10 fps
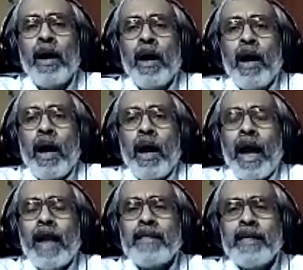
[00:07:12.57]
and
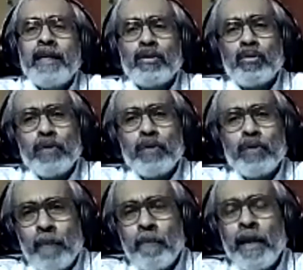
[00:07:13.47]
this could have
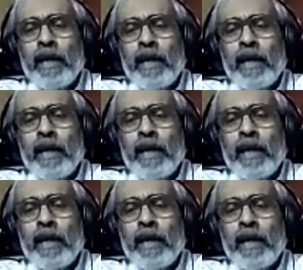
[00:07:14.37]
been could have
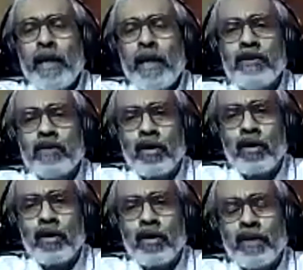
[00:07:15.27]
been sort of
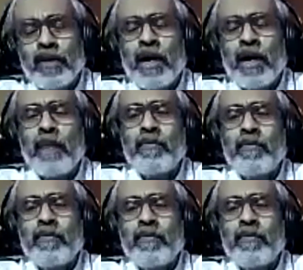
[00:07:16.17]
overcome to some
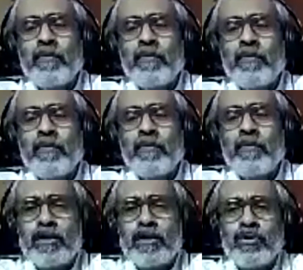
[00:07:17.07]
extent
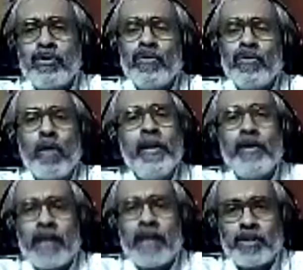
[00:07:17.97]
through communications.